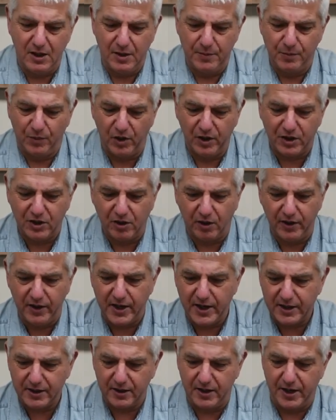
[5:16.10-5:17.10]
My
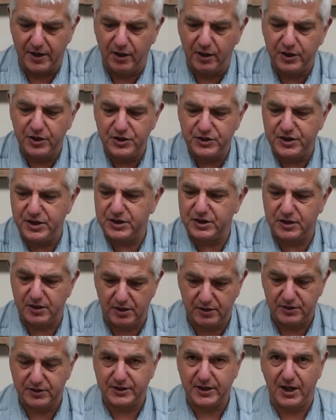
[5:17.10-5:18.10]
kayak, and I use this
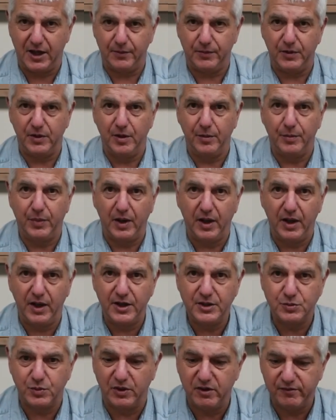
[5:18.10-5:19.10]
set up in the
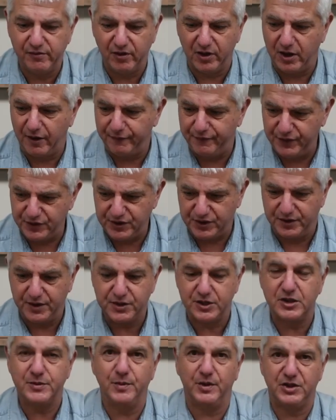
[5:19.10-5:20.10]
bays, wherever I go fishing,
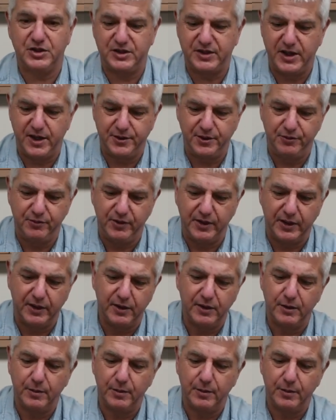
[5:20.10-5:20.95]
this is my standard rig.